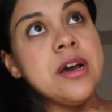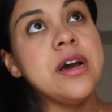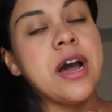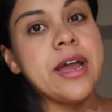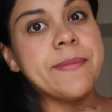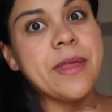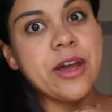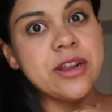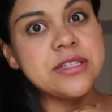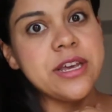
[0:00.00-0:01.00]
I am not
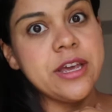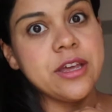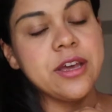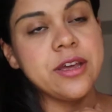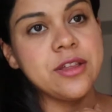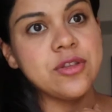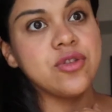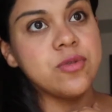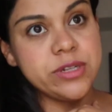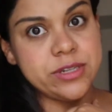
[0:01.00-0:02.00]
gonna take
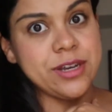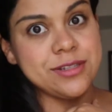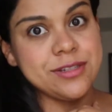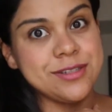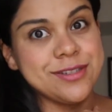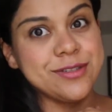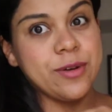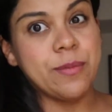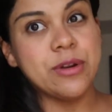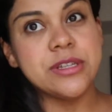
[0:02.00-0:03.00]
3 sizes. So
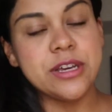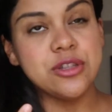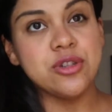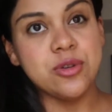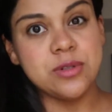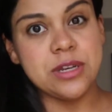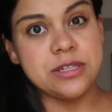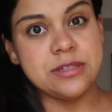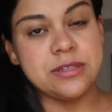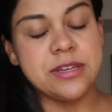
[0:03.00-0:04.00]
I'm only taking 2
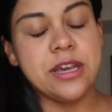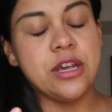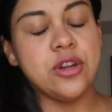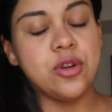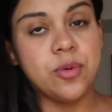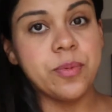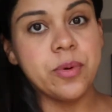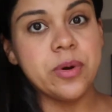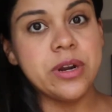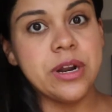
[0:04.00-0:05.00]
sizes. I'm taking
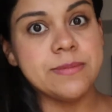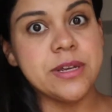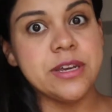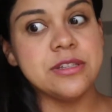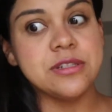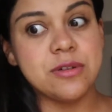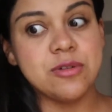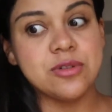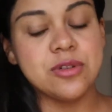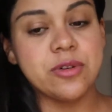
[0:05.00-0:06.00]
newborn and I'm taking
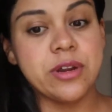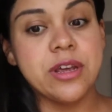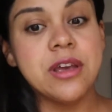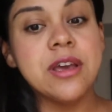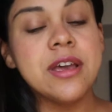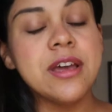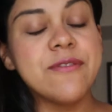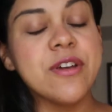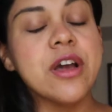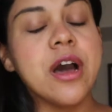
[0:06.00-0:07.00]
0 to 3. If
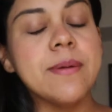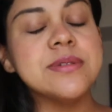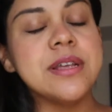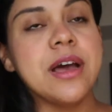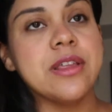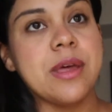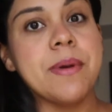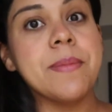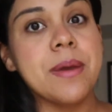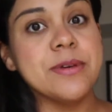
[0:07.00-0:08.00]
it comes out that my
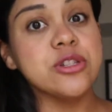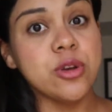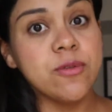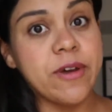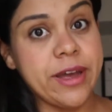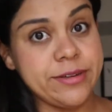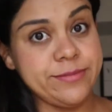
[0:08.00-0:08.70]
baby's so fat,